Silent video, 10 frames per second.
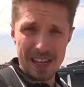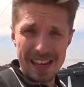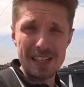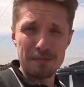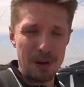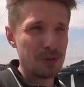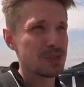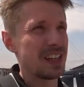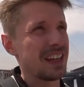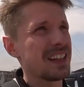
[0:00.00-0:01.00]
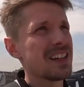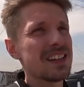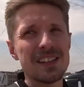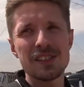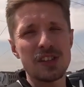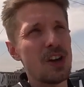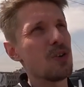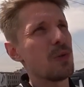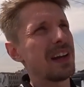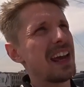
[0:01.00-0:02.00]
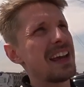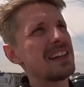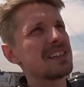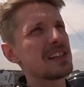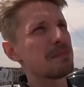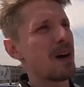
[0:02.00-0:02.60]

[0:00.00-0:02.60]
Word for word: It is Baltic. So we're gonna head into this